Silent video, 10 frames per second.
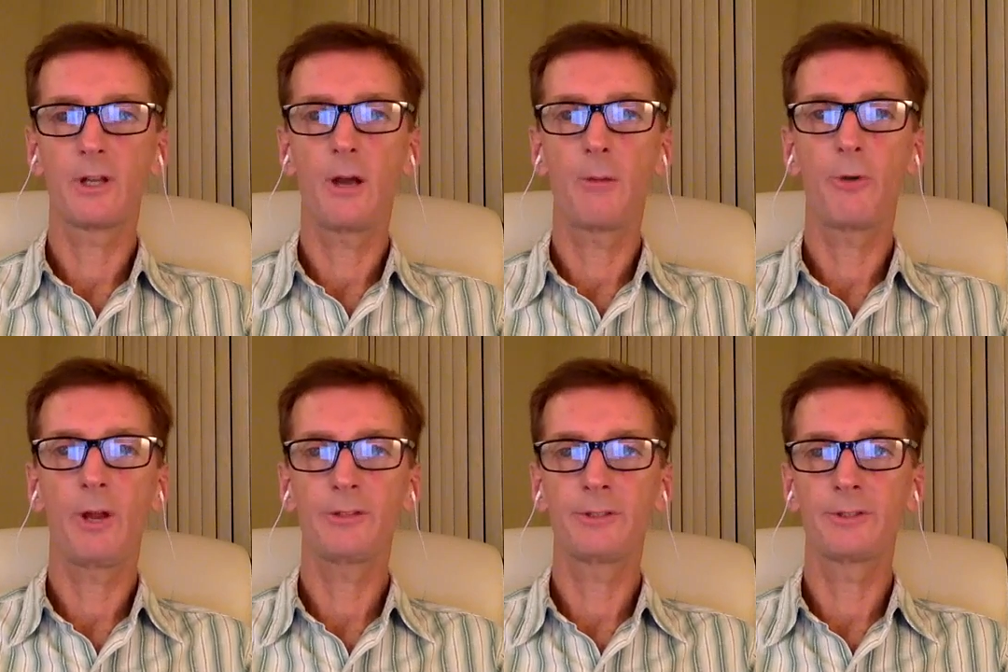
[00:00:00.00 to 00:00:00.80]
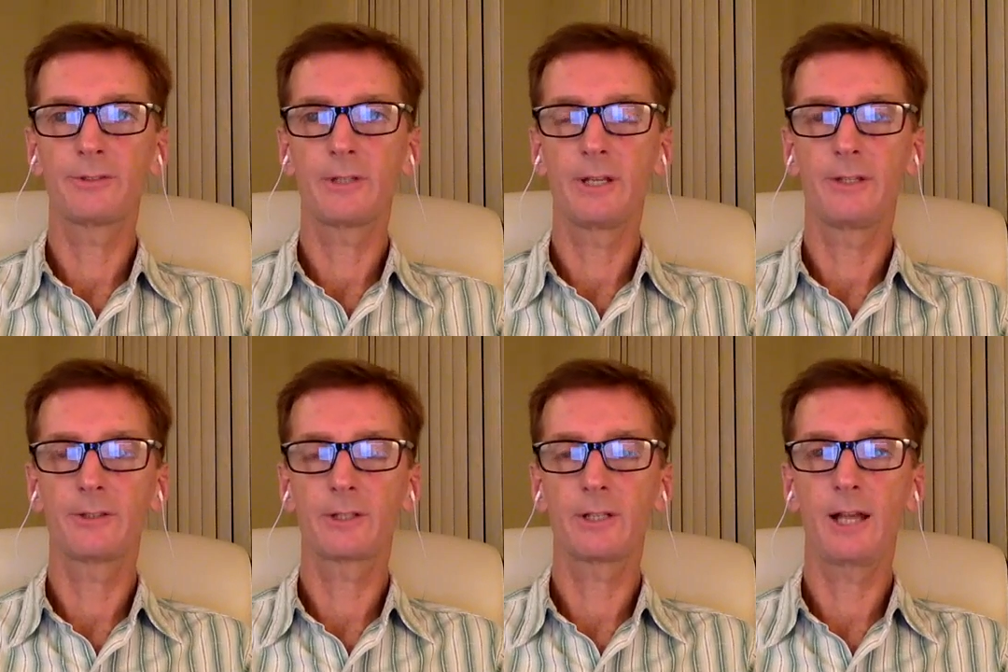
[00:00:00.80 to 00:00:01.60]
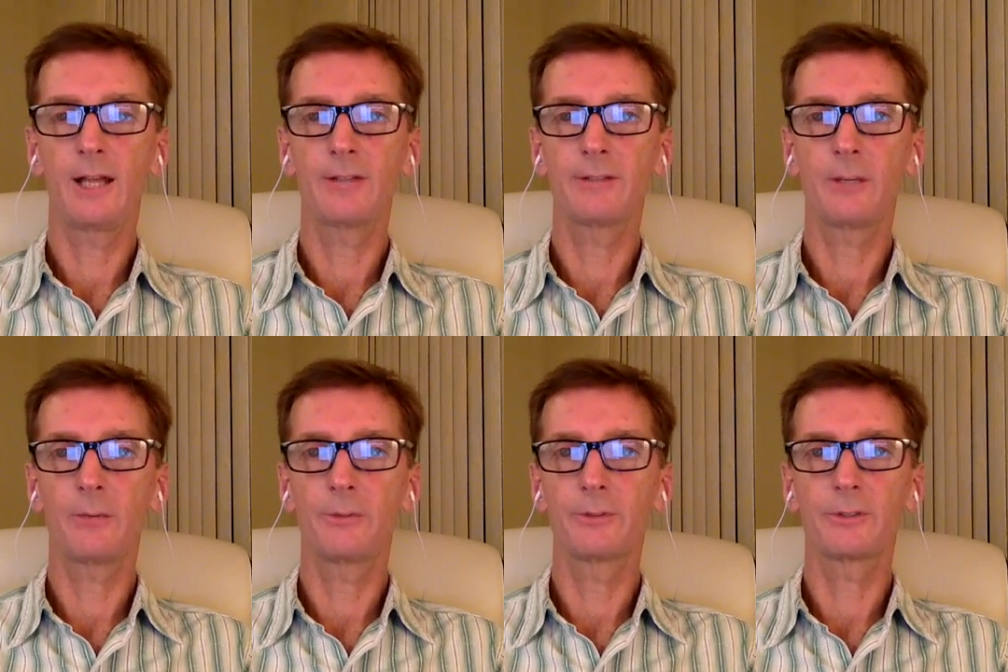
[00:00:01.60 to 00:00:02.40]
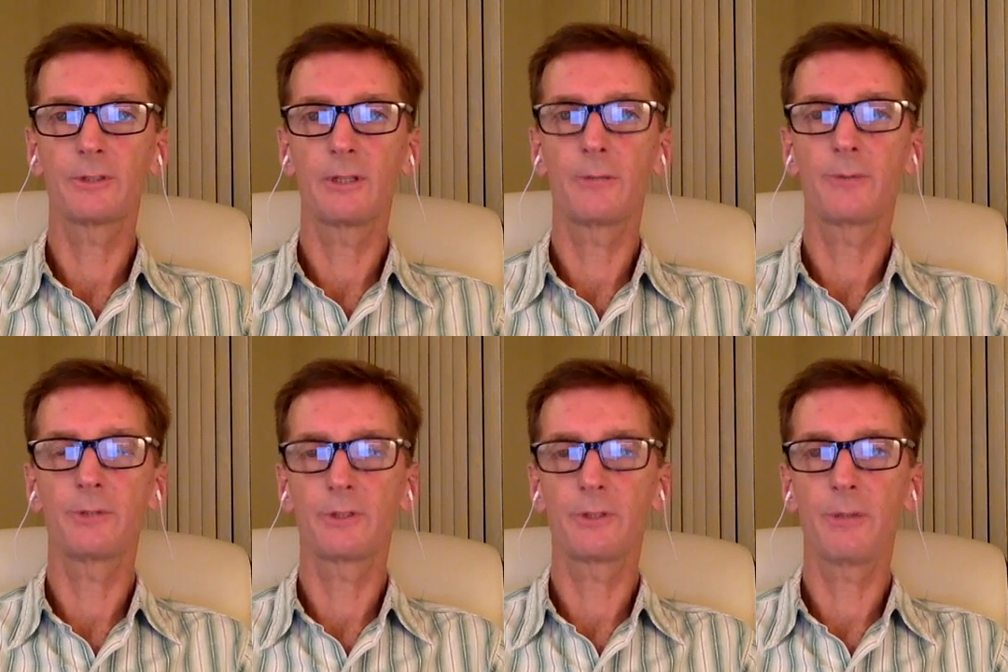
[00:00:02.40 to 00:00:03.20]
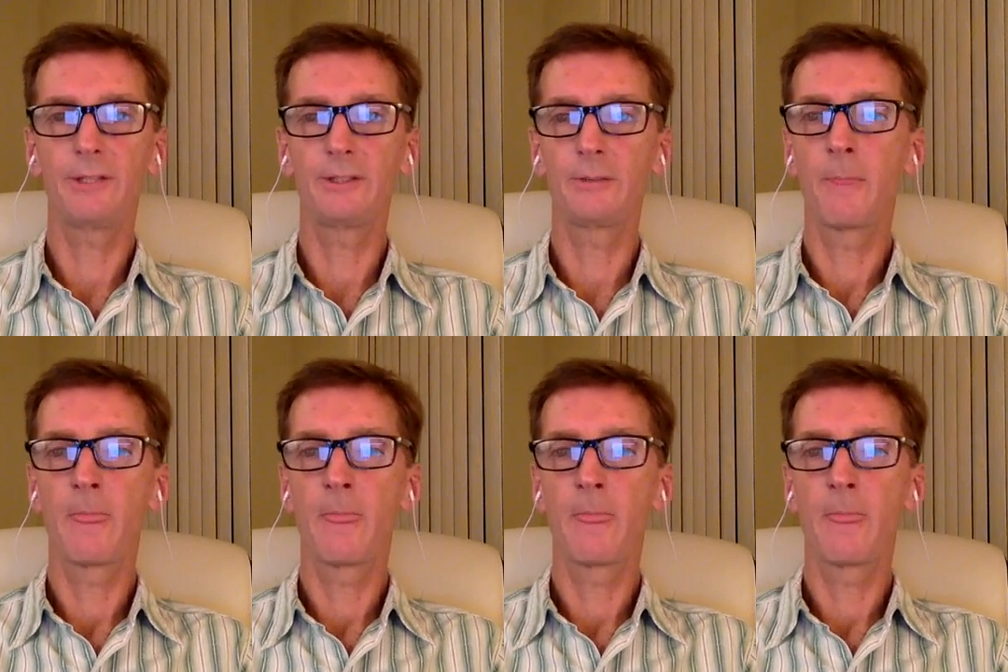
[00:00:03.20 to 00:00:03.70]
a presence in this class it was just amazing.